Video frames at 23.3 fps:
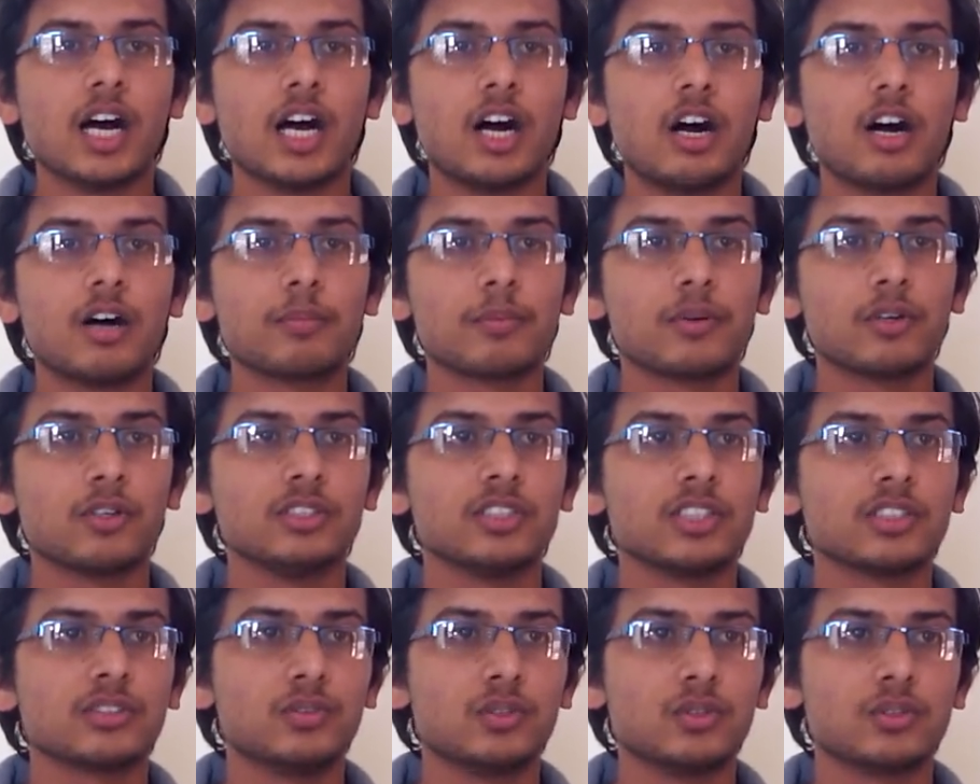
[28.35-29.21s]
Our
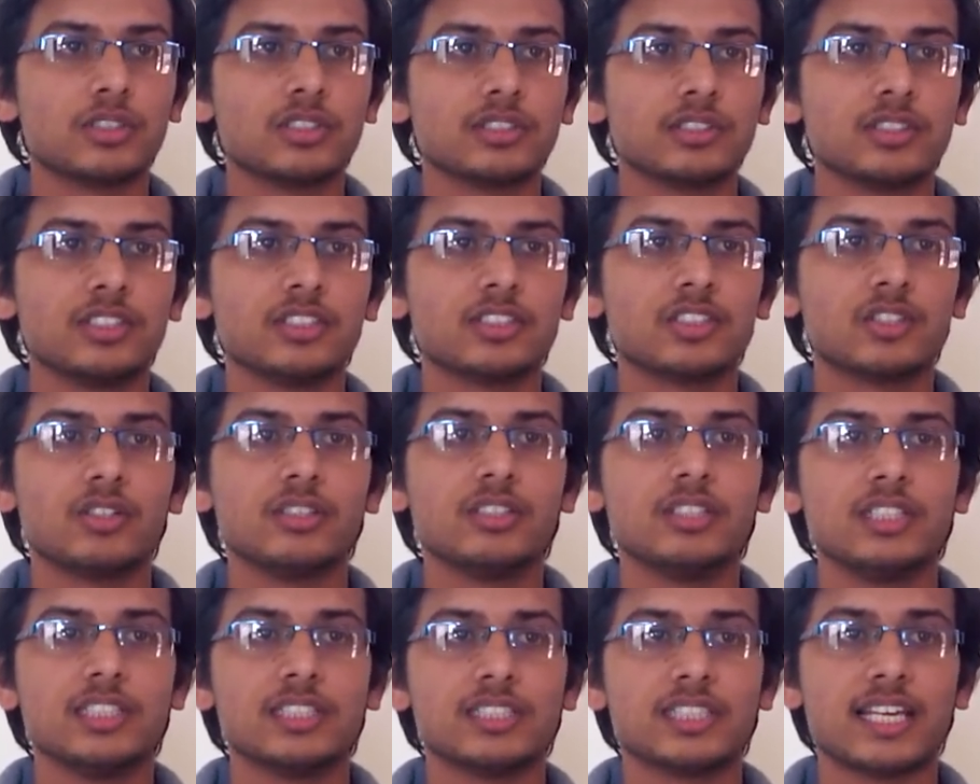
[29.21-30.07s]
project focuses
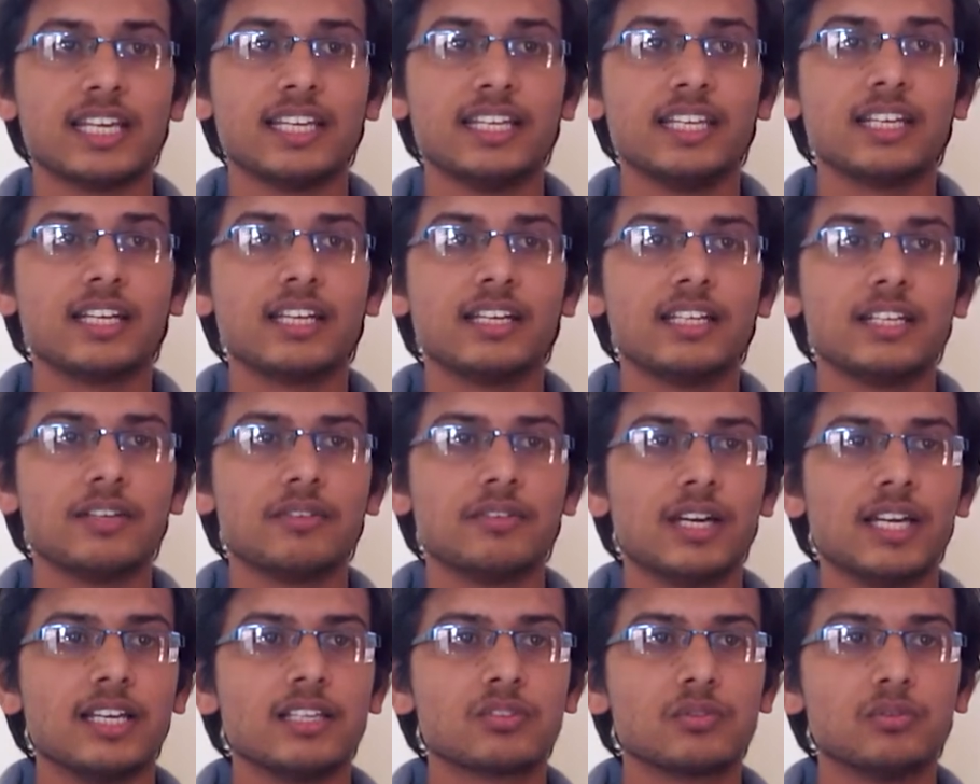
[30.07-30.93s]
on designing a
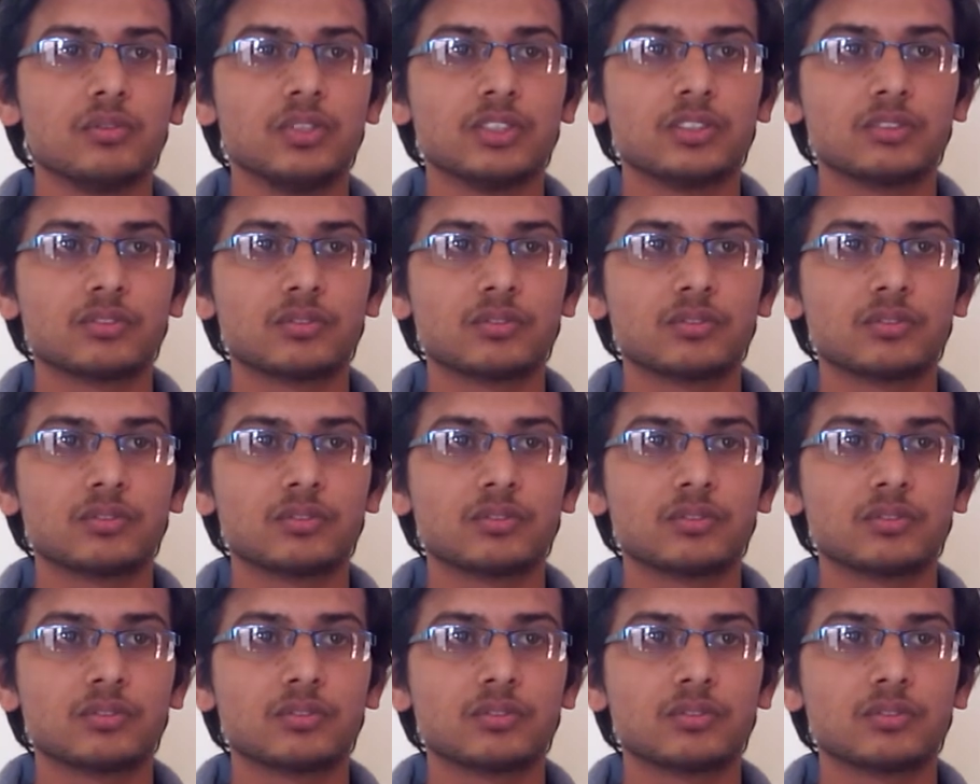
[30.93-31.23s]
device